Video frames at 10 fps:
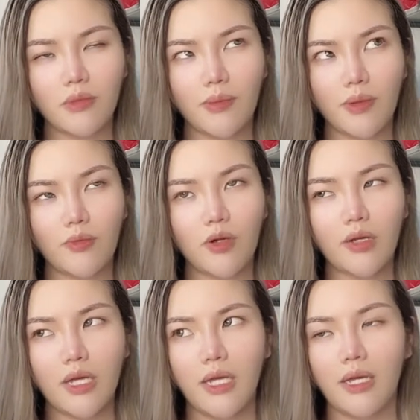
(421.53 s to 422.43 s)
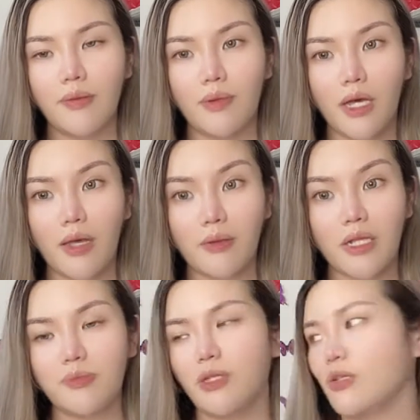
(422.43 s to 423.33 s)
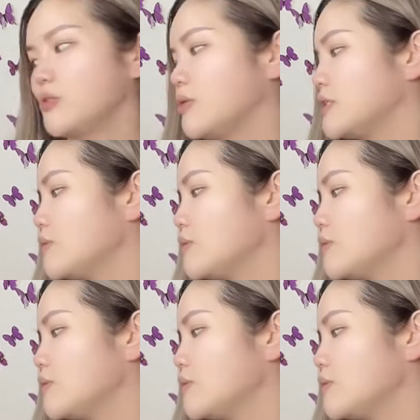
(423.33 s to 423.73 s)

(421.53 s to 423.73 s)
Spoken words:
I'm wrong, but that's Pillow Talk as well.